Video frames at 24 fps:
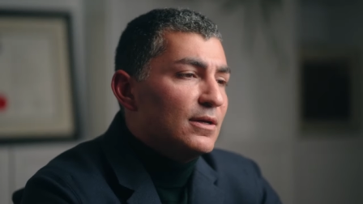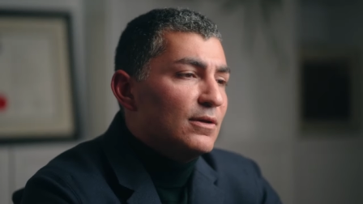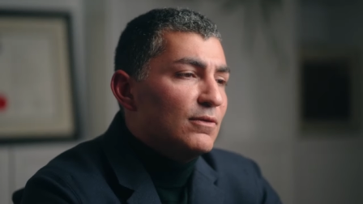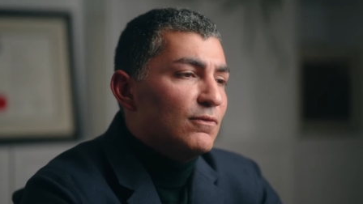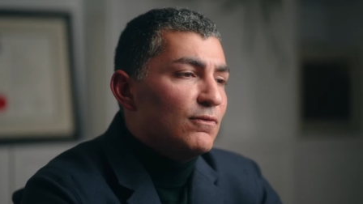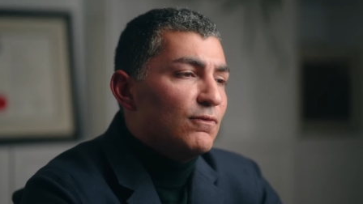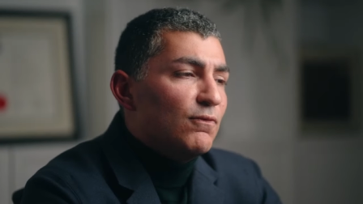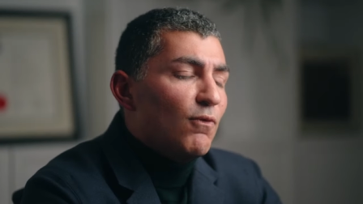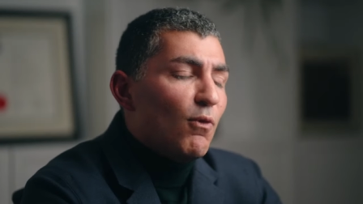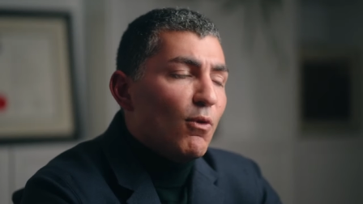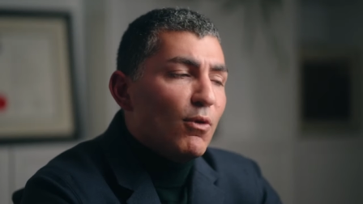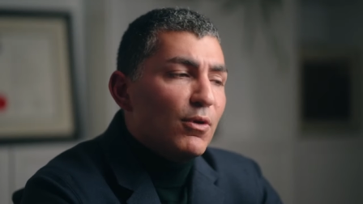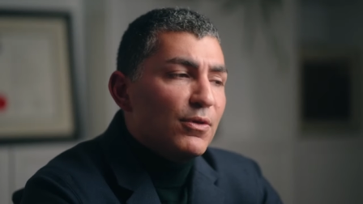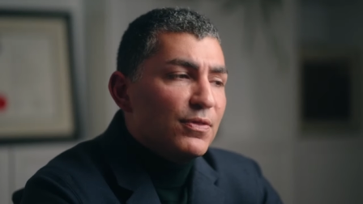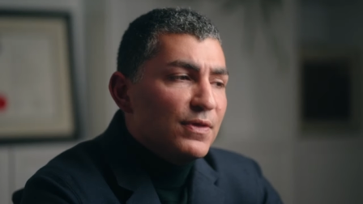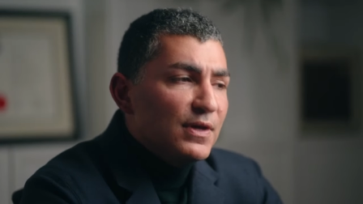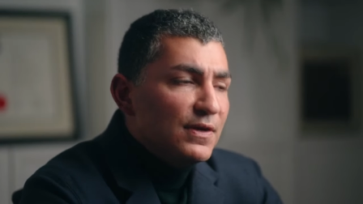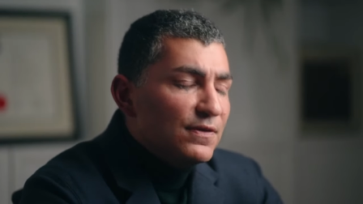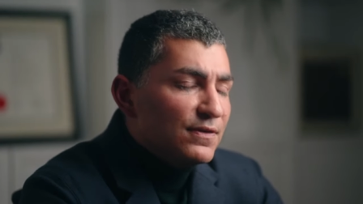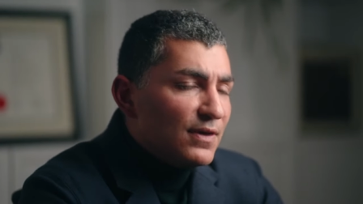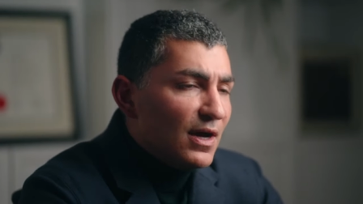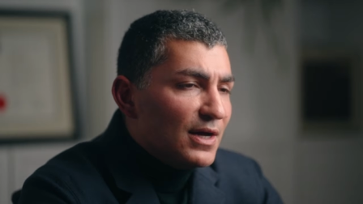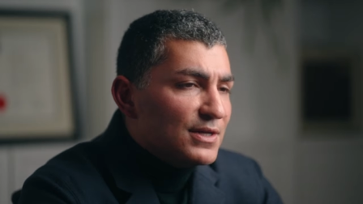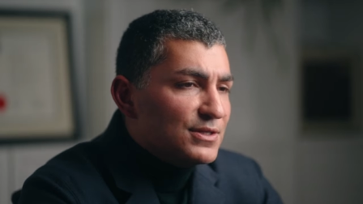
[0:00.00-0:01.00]
For
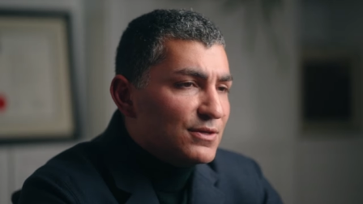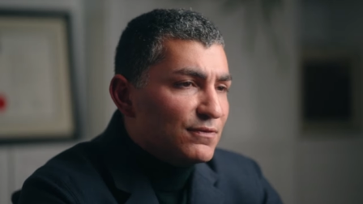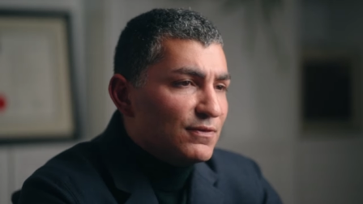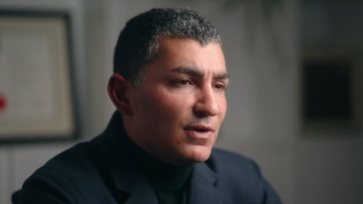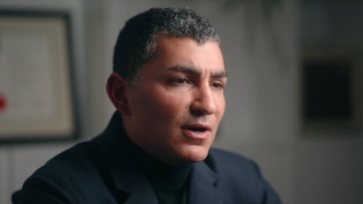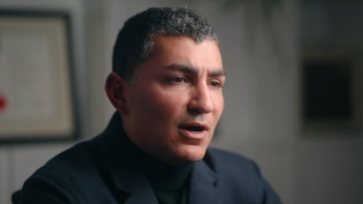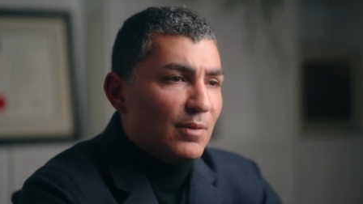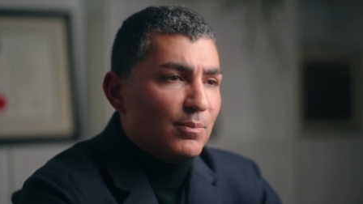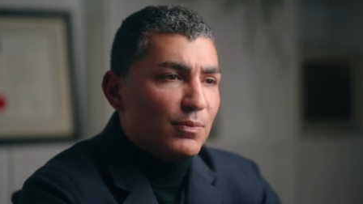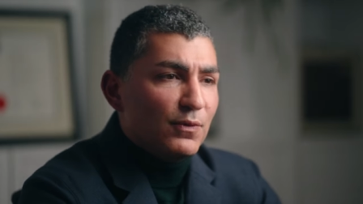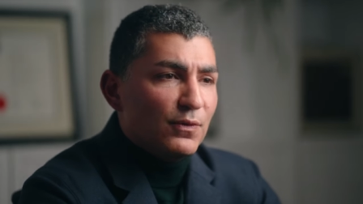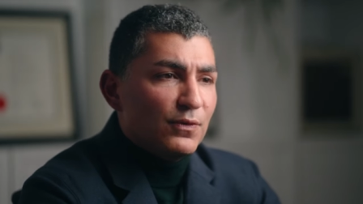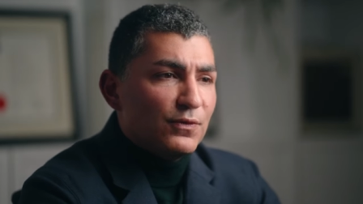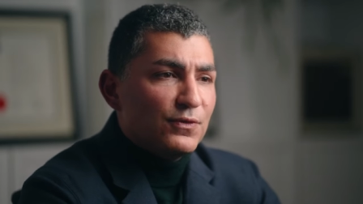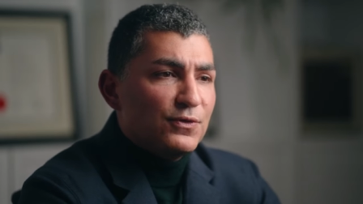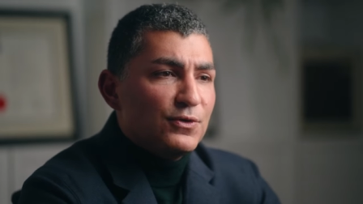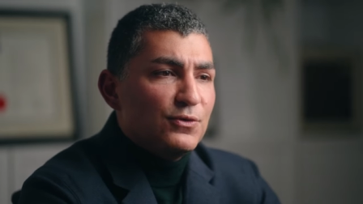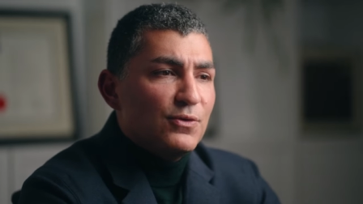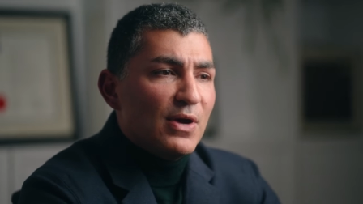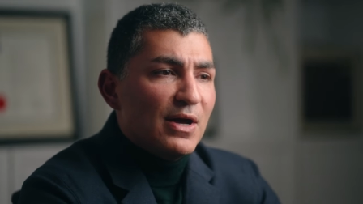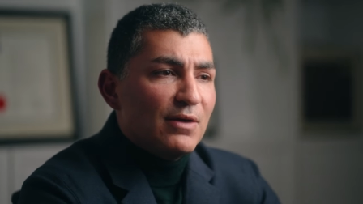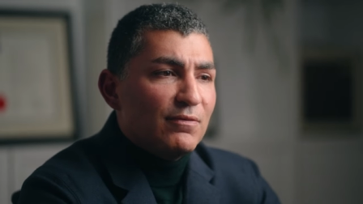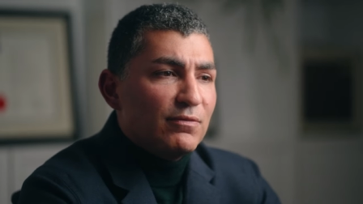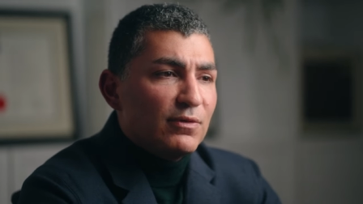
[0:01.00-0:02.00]
these kinds of couples
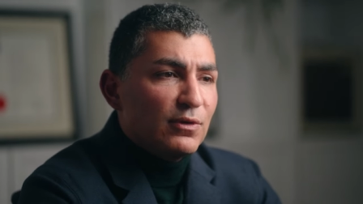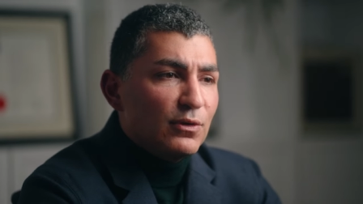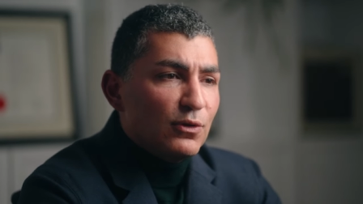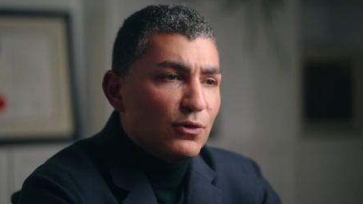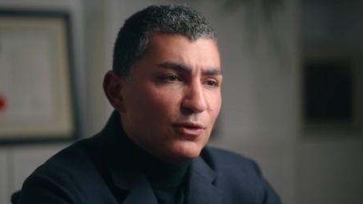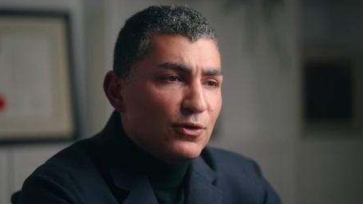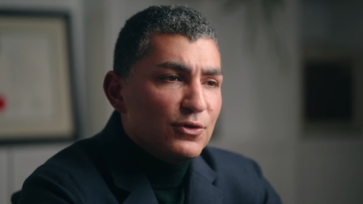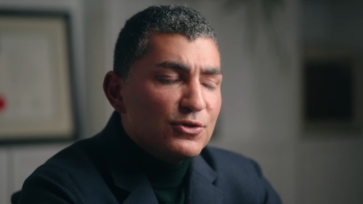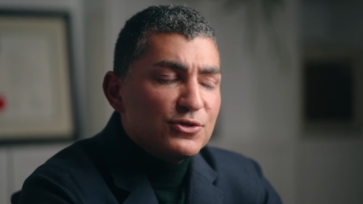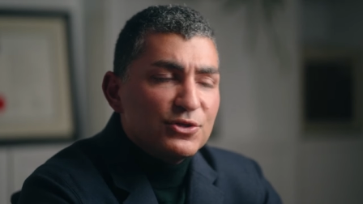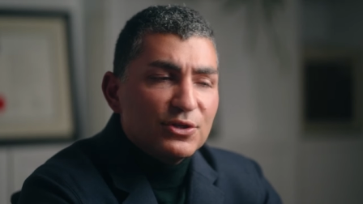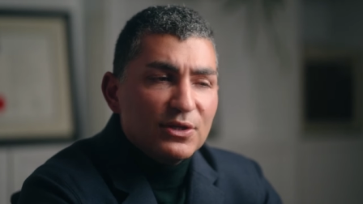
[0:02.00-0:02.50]
who have learned